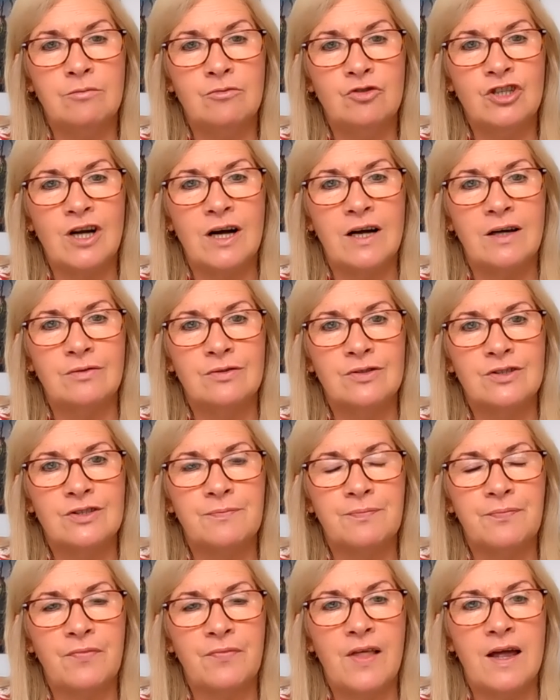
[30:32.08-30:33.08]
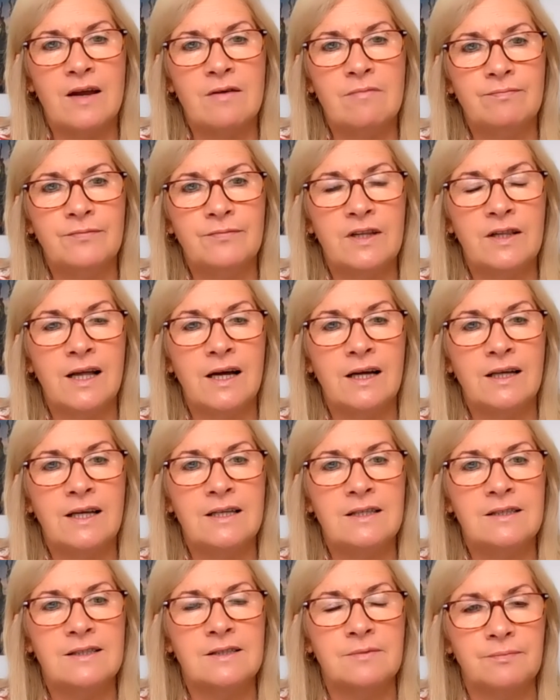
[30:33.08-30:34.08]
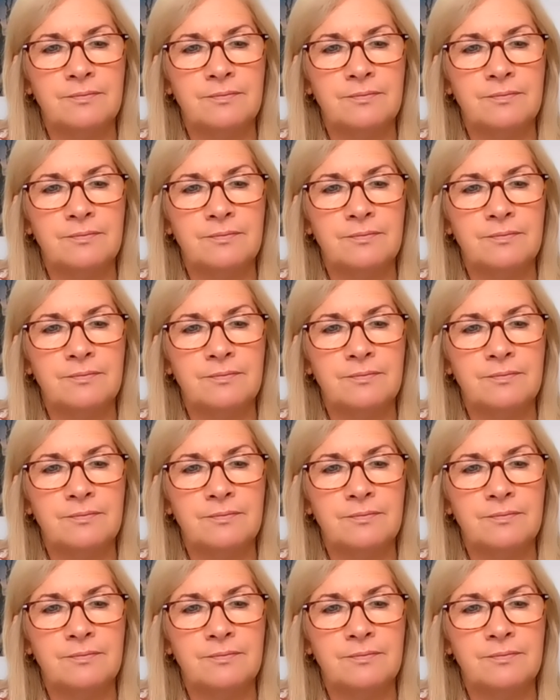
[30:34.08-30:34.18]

trials then in that case.